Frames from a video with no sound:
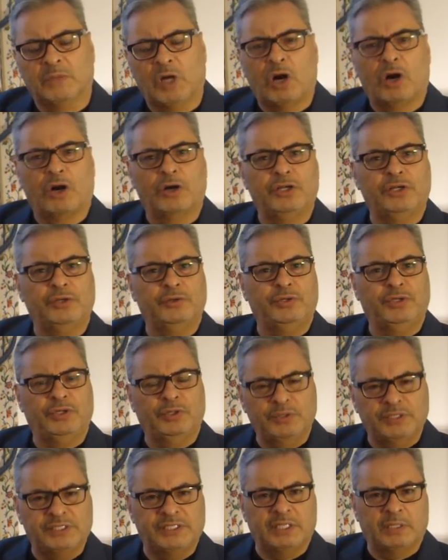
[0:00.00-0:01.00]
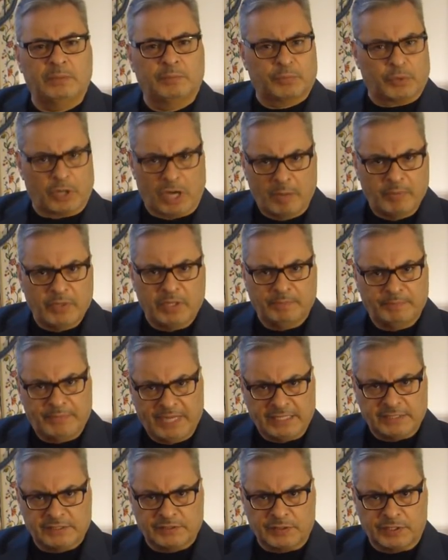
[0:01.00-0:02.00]
Are you using
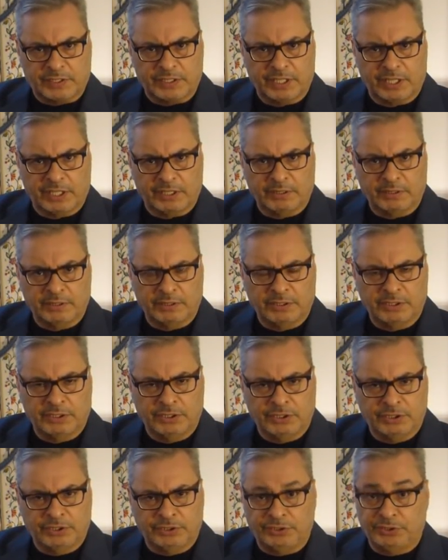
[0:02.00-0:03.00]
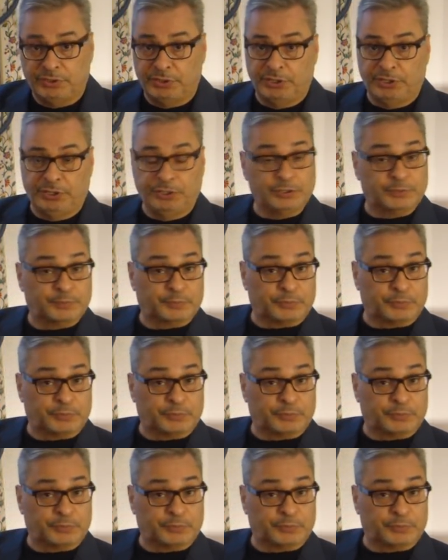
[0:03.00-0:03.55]
problem-based learning? Do you use